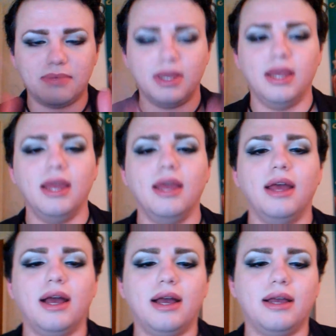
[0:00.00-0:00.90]
it up,
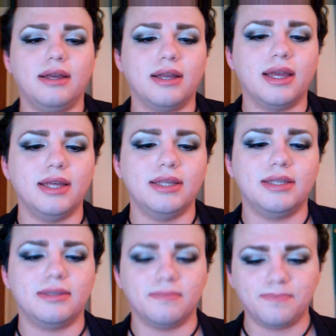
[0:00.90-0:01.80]

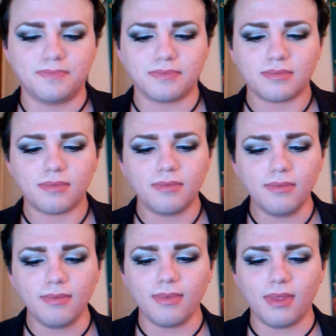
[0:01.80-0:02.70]
because
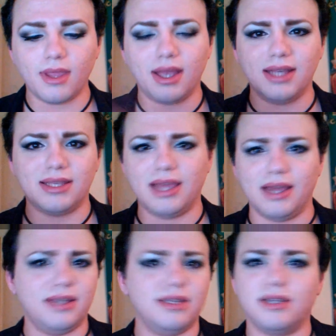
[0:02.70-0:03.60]

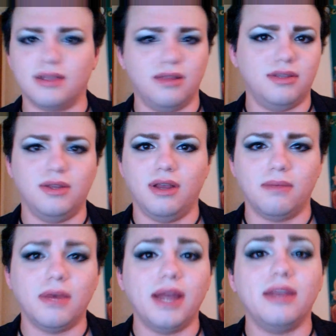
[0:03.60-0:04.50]
yeah, it just took too
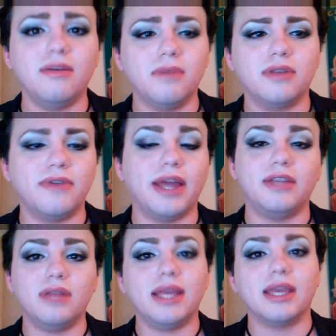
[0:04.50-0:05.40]
long. Well, I know most of it, I
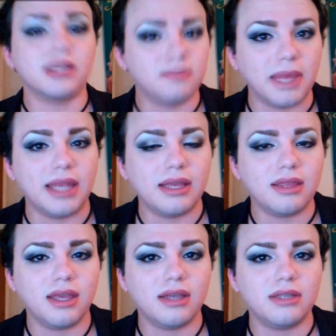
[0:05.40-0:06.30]
do like
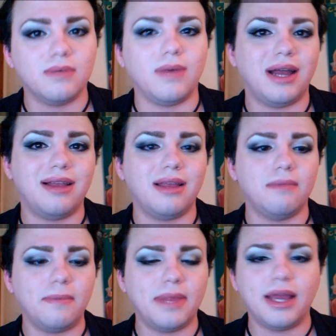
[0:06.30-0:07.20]
explaining things while
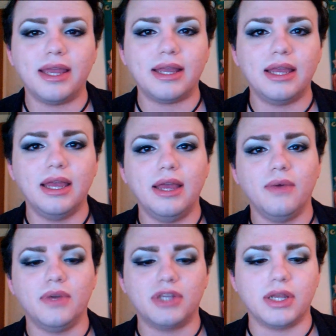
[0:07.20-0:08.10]
I'm applying,
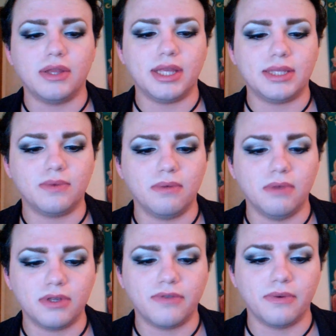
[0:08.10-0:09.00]
which I know that's what
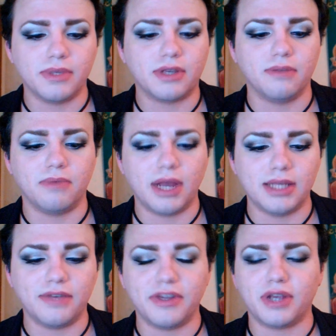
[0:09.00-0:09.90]
most of it was
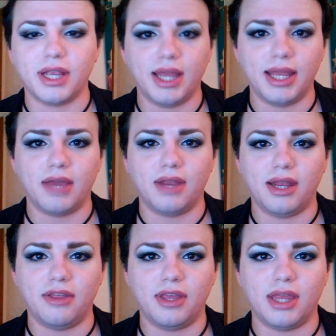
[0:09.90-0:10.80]
comprised of. I tried cutting out
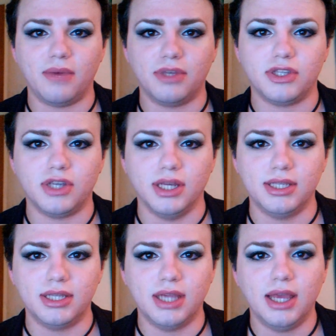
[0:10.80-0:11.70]
anything that was
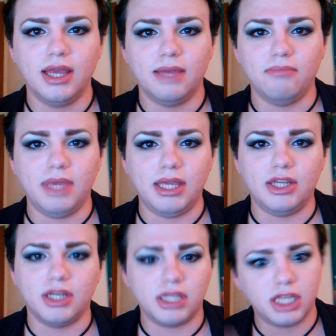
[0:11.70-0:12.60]
just me
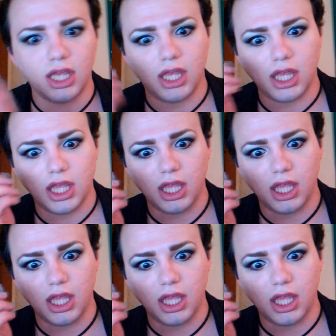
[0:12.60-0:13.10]
just